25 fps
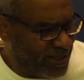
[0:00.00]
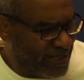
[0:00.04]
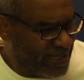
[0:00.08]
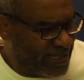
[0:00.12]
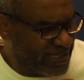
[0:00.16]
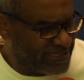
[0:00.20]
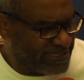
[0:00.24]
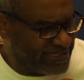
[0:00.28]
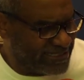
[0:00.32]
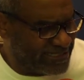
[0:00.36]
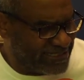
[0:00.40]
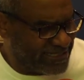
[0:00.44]

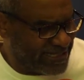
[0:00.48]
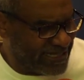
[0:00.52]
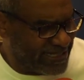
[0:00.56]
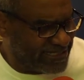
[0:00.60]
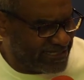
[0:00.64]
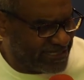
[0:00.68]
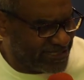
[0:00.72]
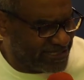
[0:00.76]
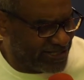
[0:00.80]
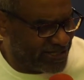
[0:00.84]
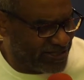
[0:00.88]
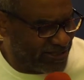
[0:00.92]
it's,
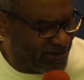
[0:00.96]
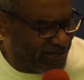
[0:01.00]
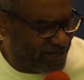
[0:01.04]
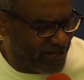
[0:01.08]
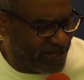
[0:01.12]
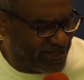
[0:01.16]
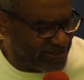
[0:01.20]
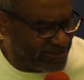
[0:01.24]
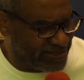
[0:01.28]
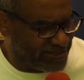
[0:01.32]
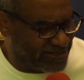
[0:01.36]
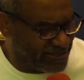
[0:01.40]
it's,
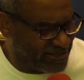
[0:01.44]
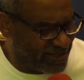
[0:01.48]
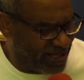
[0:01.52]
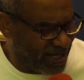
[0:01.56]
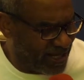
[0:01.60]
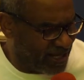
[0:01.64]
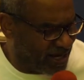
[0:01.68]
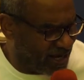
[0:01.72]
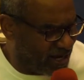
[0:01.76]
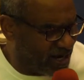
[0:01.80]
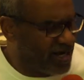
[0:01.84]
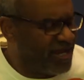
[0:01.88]
it's,
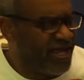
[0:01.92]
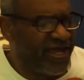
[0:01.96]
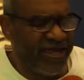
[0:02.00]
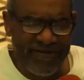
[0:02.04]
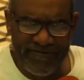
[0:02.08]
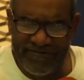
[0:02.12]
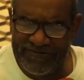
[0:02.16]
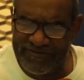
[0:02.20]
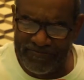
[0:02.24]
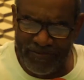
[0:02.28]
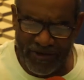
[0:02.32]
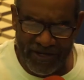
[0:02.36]
it
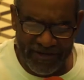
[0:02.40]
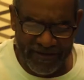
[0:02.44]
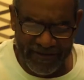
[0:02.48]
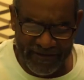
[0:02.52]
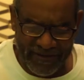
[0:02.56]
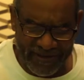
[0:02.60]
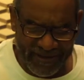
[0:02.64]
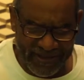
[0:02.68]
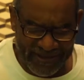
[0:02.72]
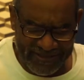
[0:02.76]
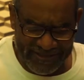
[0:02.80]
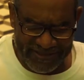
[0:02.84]
cleaves, but
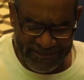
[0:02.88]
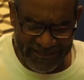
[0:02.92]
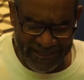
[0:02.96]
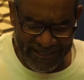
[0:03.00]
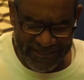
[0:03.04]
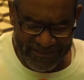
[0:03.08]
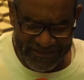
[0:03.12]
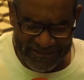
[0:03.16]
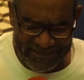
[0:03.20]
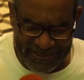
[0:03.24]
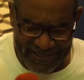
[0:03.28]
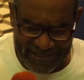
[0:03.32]
it's,
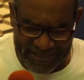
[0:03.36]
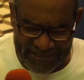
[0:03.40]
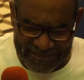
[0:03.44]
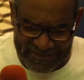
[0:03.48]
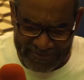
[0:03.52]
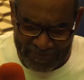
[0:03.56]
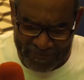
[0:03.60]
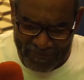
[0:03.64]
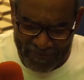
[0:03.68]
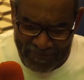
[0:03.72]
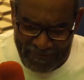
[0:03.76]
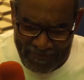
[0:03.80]
it's,
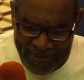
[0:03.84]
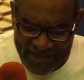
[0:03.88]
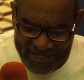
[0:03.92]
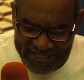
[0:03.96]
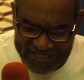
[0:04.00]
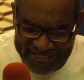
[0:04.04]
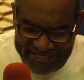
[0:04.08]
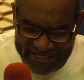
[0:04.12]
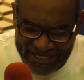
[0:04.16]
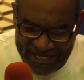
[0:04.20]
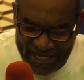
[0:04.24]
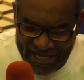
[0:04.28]
it's
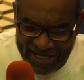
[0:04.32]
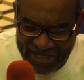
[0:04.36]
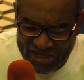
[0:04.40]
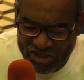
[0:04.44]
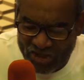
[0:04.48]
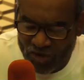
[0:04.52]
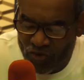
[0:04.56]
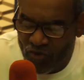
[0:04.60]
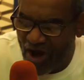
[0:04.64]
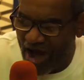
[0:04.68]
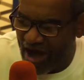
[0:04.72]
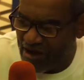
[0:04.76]
mixed
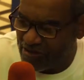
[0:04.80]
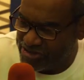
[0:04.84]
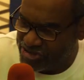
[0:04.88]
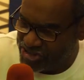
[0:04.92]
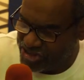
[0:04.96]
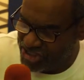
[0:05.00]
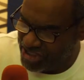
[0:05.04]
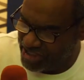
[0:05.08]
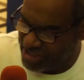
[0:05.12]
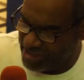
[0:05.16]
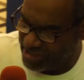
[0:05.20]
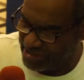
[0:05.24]
into our
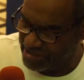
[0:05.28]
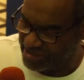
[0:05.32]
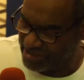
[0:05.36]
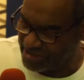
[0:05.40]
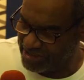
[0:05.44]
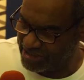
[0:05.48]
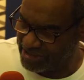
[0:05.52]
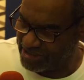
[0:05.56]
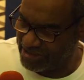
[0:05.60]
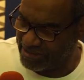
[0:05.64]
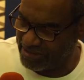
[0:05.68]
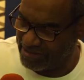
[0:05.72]

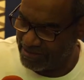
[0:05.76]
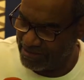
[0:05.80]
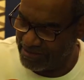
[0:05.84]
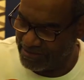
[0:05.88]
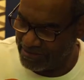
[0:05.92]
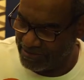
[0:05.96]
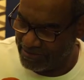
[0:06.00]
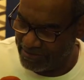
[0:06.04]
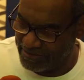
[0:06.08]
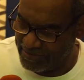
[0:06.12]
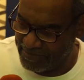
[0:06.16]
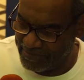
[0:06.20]
genes.
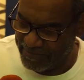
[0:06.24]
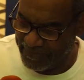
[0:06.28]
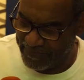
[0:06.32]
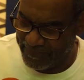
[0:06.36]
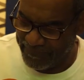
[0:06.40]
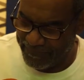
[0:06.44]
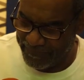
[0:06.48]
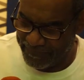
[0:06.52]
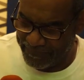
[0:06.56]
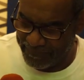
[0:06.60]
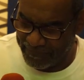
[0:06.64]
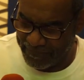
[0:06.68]

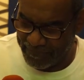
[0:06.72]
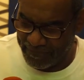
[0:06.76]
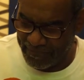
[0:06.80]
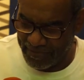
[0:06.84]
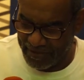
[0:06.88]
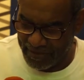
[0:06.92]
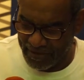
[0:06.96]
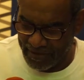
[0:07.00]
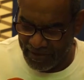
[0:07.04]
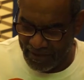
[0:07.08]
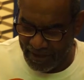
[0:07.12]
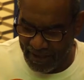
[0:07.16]

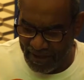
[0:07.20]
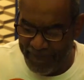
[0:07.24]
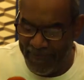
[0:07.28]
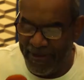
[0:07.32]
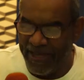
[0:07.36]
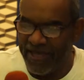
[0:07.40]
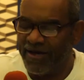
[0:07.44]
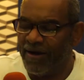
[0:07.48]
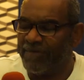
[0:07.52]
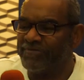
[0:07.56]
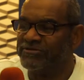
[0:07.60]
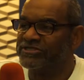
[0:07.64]
It
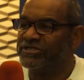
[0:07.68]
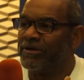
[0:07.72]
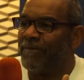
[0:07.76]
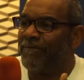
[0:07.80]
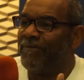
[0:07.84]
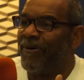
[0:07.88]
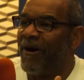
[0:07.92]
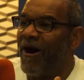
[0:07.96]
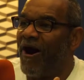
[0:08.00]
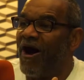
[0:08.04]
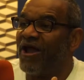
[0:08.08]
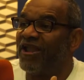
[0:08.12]
becomes a
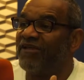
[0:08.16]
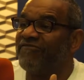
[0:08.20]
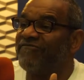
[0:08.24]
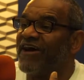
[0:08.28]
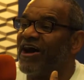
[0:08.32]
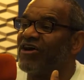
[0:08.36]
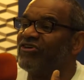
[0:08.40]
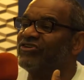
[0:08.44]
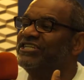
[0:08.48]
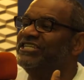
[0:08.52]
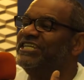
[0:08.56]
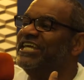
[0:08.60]
part of
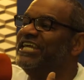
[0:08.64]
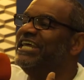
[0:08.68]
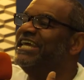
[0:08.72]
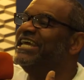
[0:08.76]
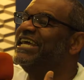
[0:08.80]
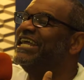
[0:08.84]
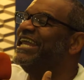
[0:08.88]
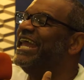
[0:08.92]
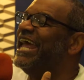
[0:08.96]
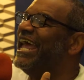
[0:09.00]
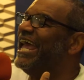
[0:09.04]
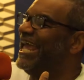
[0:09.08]
our
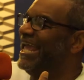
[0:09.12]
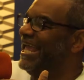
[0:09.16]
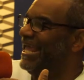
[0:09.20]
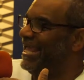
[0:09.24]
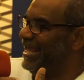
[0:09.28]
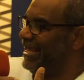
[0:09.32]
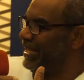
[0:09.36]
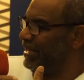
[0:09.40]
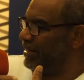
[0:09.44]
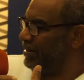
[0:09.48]
DNA.